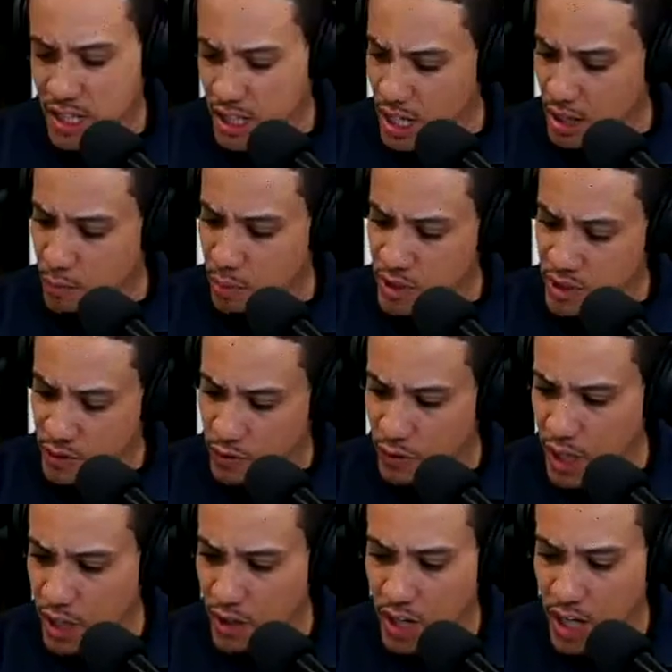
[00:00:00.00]
like, put your
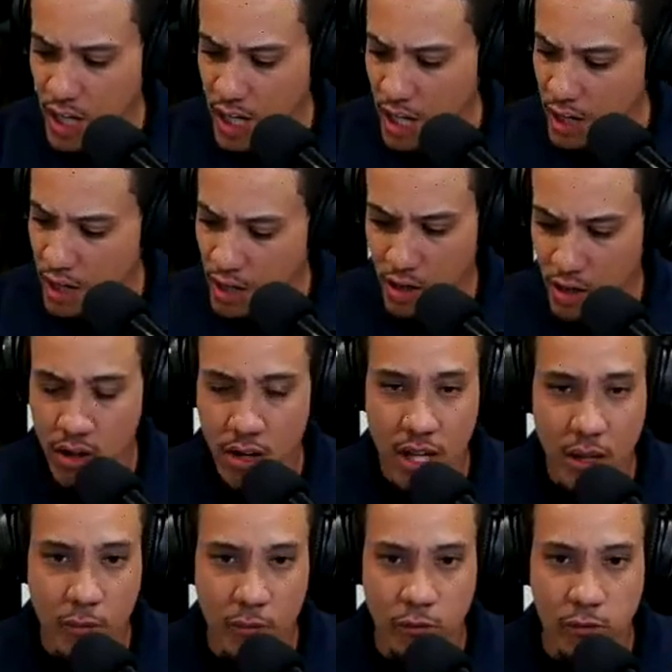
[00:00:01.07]
finger here,
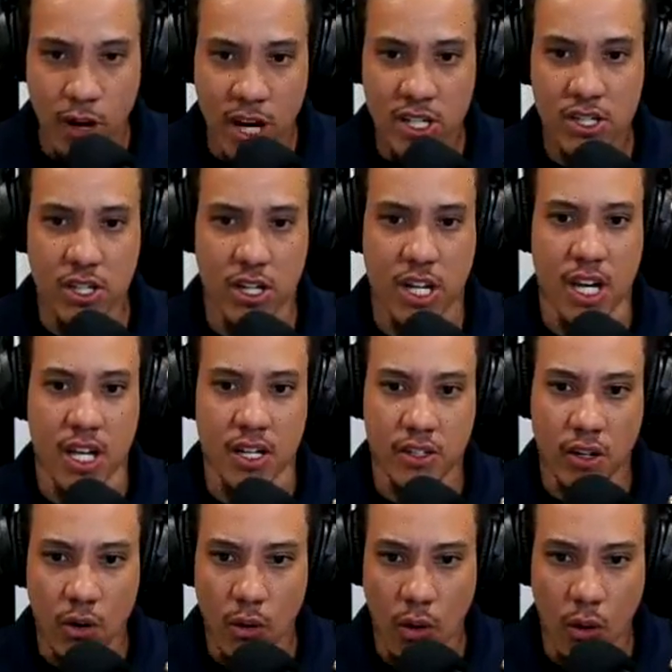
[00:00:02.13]
rest your hand,
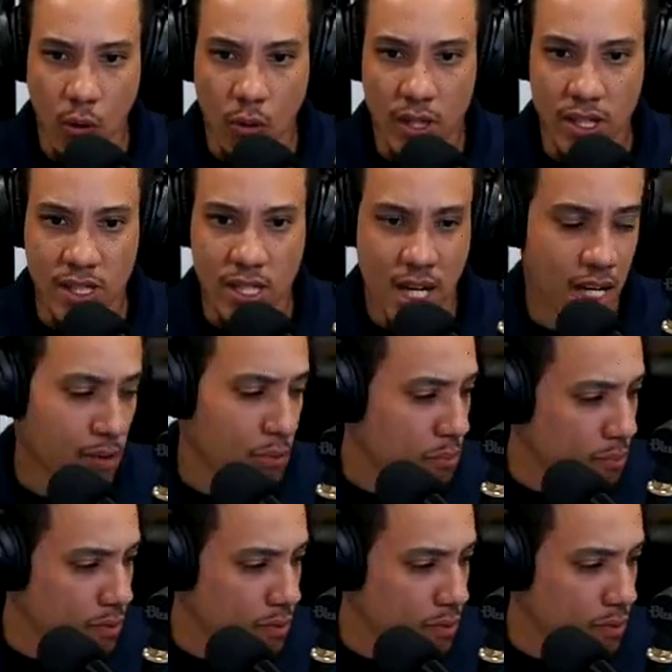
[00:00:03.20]
don't hold it tight.